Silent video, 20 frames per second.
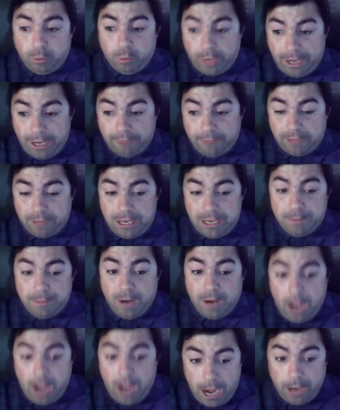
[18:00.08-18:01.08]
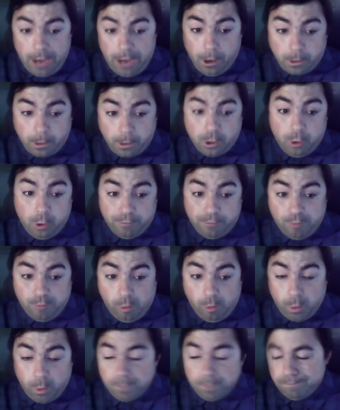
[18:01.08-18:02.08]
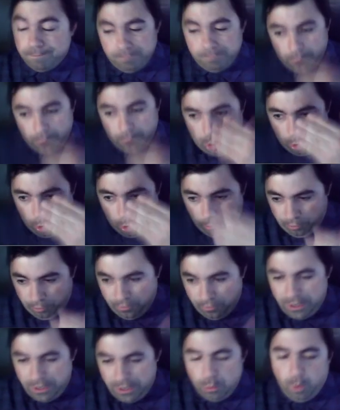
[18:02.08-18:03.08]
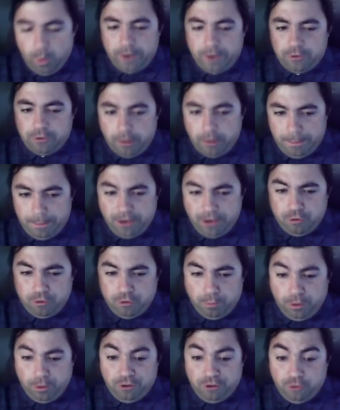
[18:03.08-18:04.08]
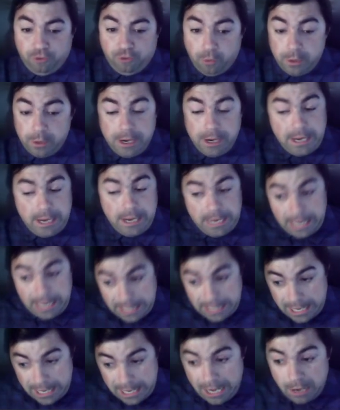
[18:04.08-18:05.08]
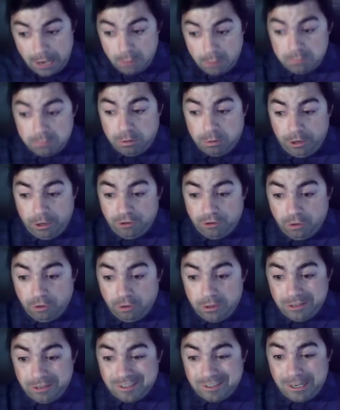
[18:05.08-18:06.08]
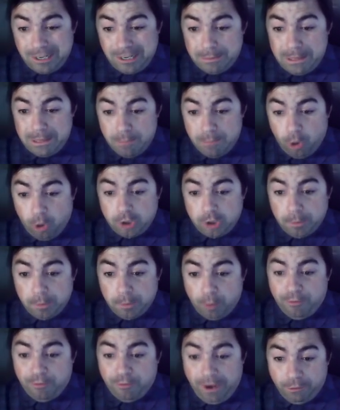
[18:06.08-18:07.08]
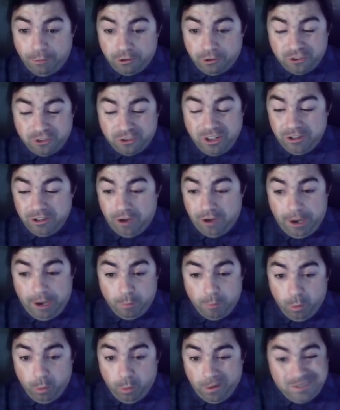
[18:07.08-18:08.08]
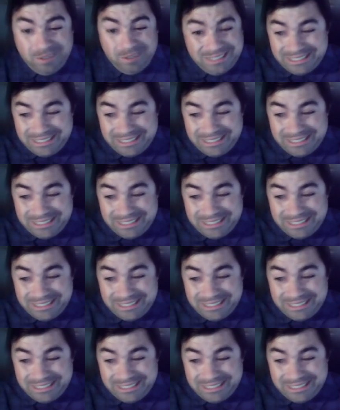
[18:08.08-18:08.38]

we're going to have to keep an eye on going forward. R S V will enter the picture pretty soon. Yeah, pretty soon it's going to be multiple virus time where